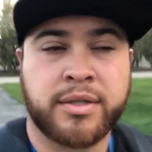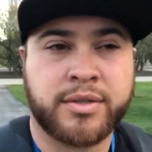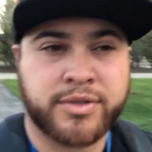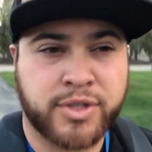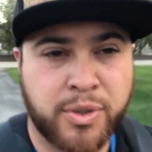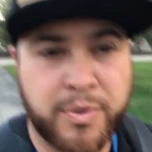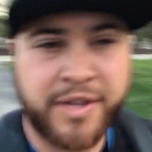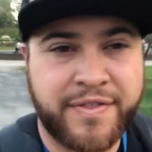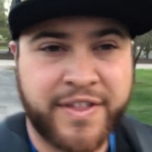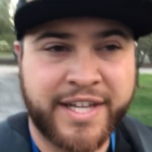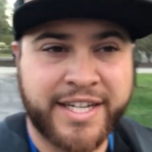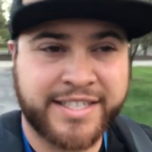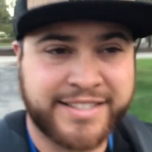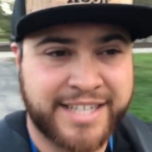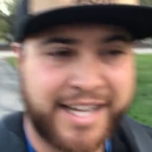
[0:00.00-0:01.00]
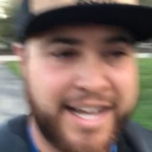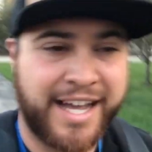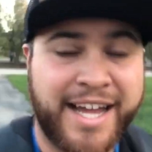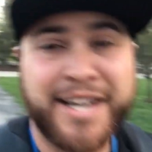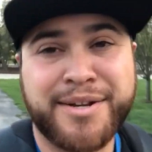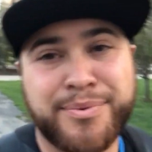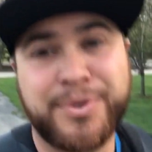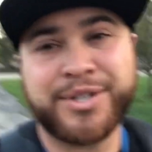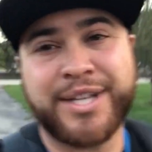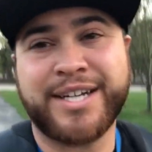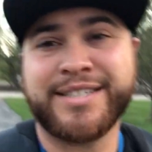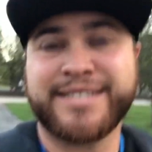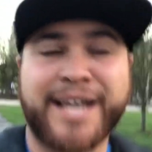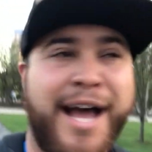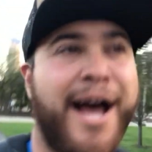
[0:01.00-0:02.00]
So one thing is I didn't
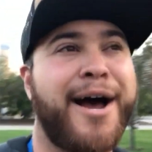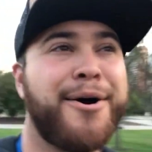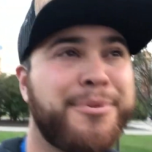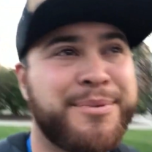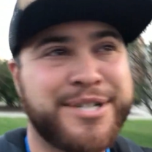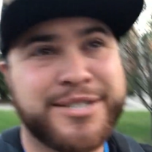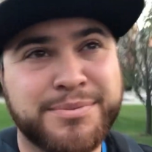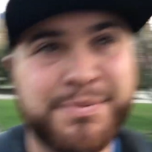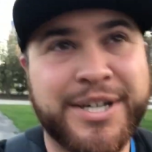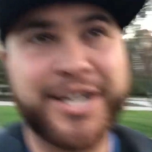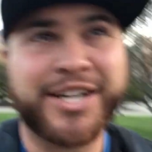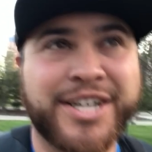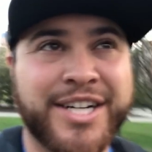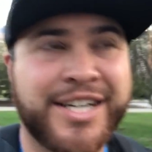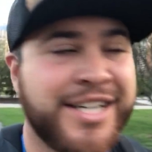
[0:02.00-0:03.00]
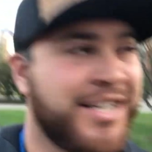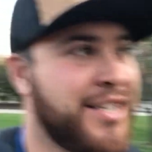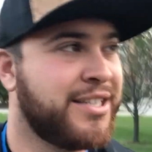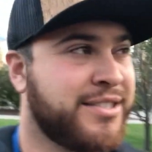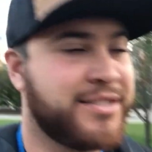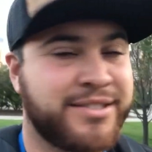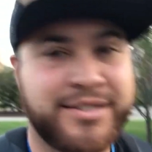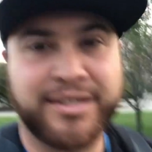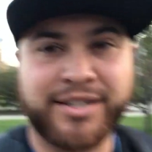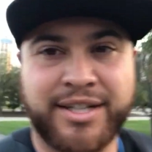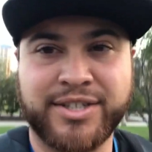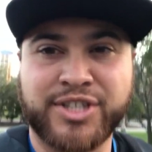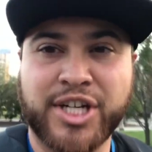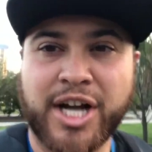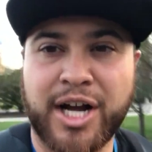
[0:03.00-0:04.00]
realize how much bigger
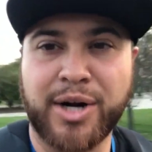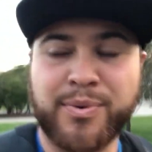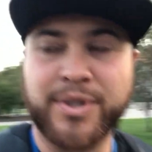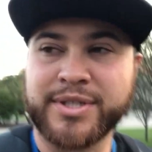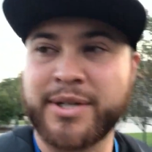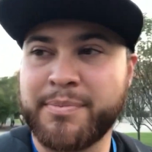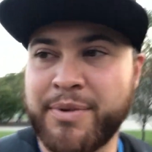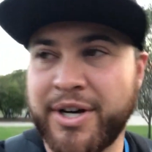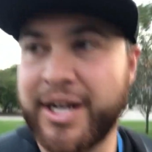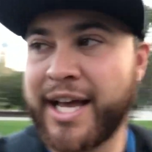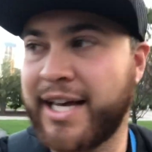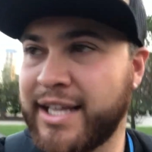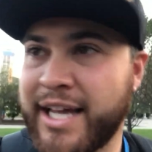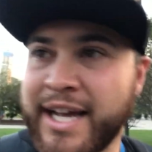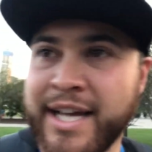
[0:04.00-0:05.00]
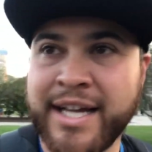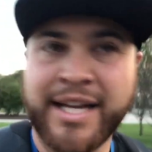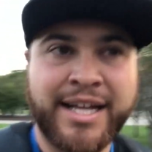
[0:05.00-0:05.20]
Chicago was compared to LA.